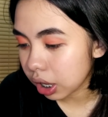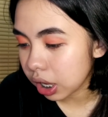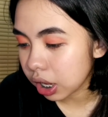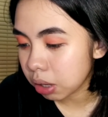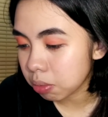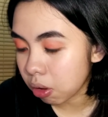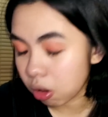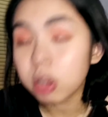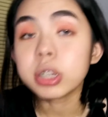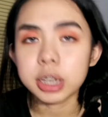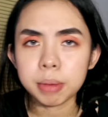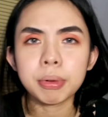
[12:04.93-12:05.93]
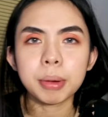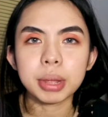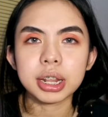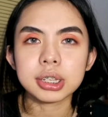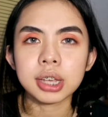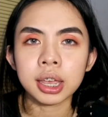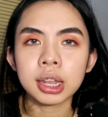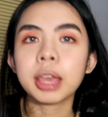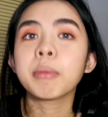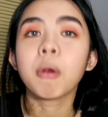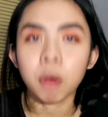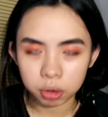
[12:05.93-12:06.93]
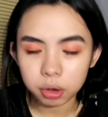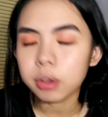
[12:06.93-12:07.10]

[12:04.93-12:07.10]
kilay mo? Syempre man, nasa kilay mo.